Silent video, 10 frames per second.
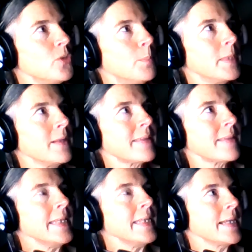you build
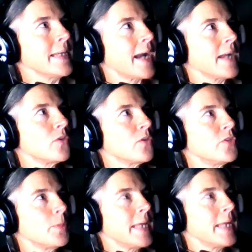in kind of
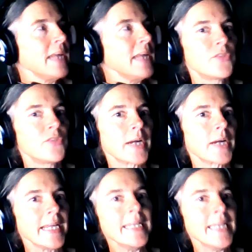the behavior
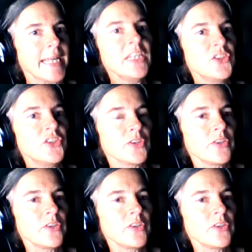in the agent,